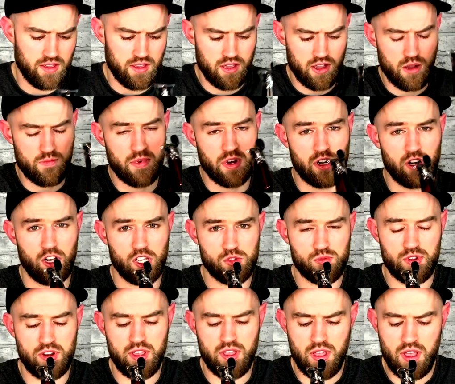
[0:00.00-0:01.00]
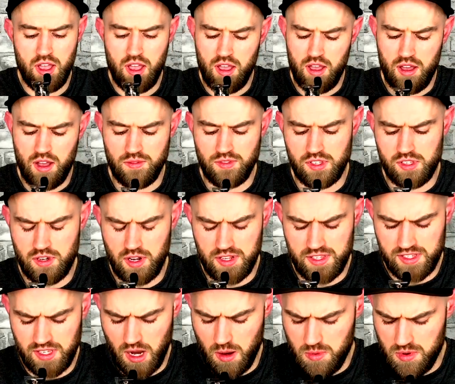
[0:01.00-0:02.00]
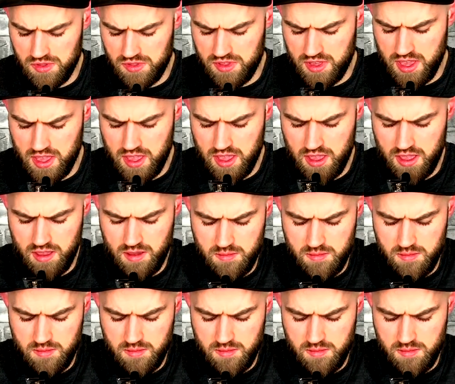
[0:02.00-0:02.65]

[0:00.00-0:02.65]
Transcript: Got my glass ready. I've decided to go with the